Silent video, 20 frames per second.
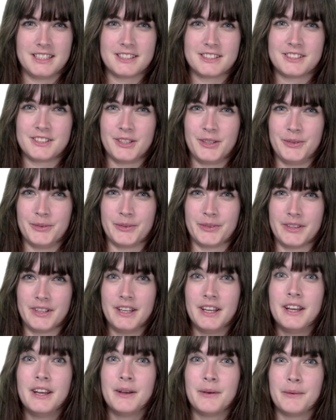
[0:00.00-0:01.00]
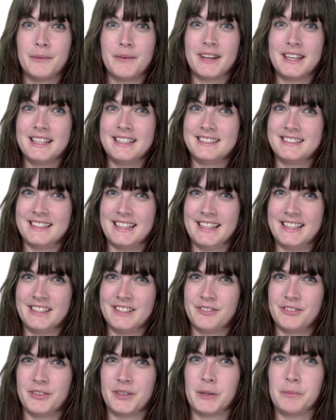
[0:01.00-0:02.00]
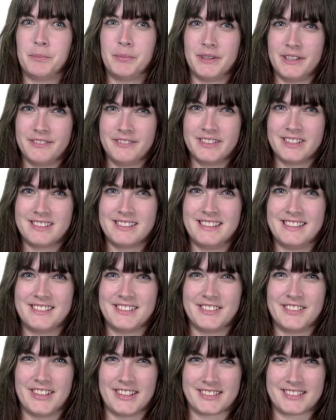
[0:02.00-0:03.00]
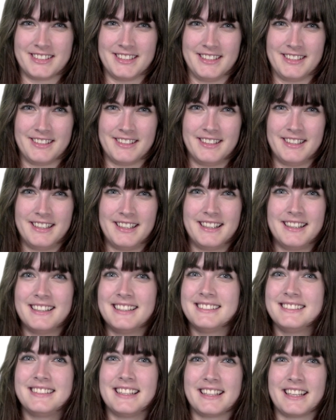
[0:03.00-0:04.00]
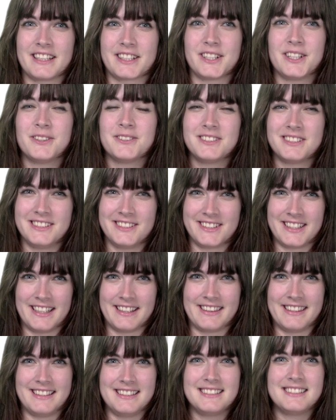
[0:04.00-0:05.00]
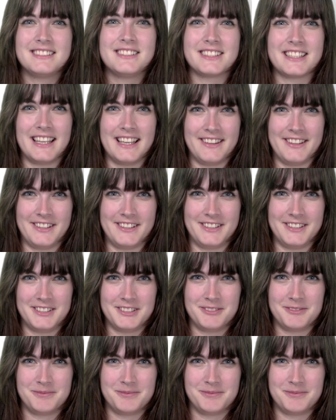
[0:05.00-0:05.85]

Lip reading: So, what has changed from the previous introduction? Let's take a close look at these together.